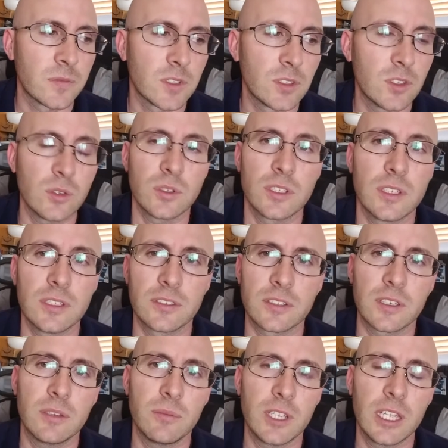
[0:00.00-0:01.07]
So it's
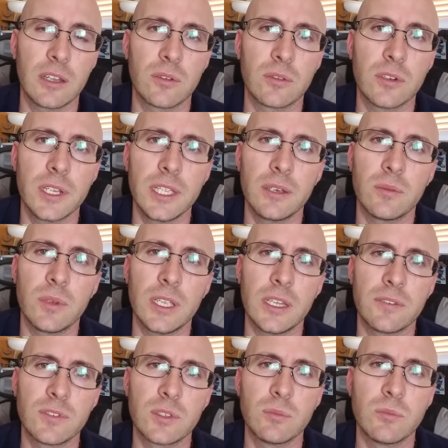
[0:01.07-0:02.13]
coming out great. We
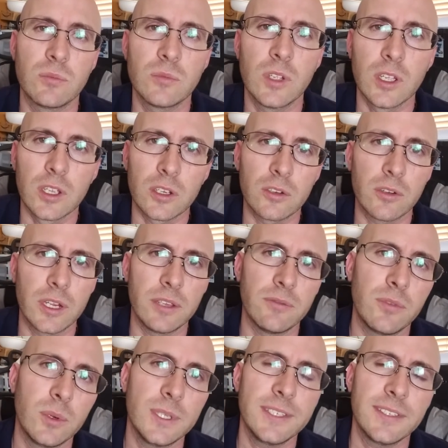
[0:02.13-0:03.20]
have some great
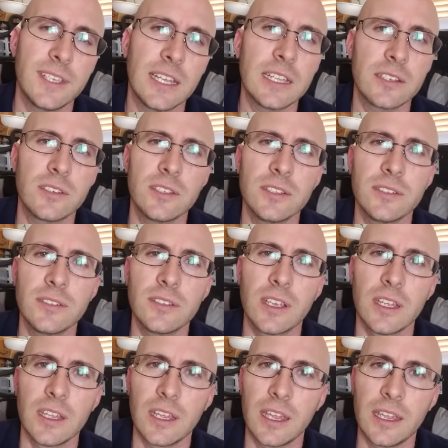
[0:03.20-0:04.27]
voice actors,
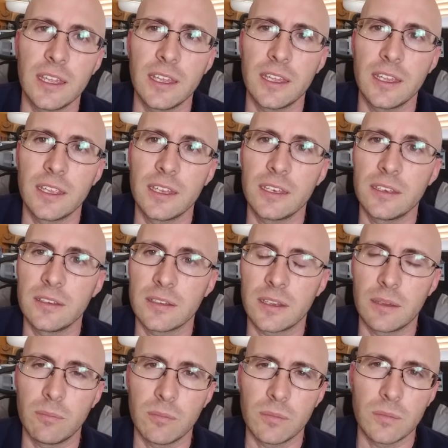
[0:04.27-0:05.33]
and
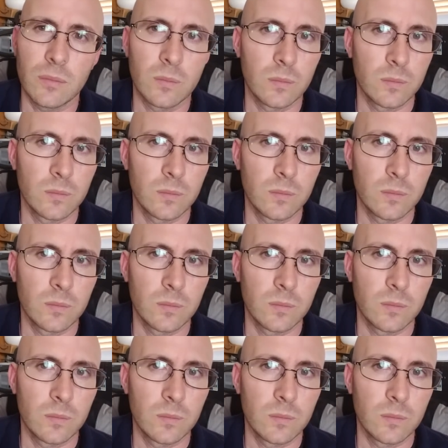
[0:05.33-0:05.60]
I'm